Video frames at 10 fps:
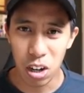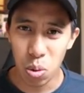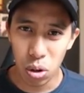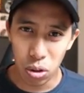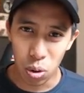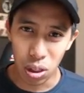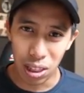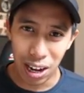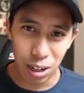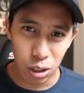You want to throw a
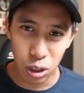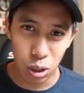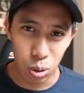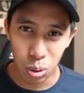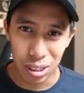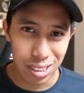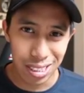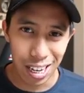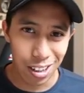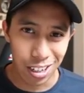layer two
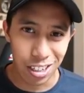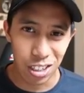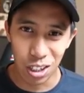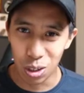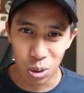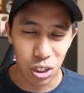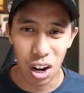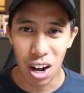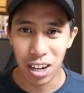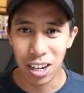scaling solution
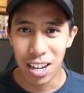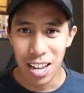on it.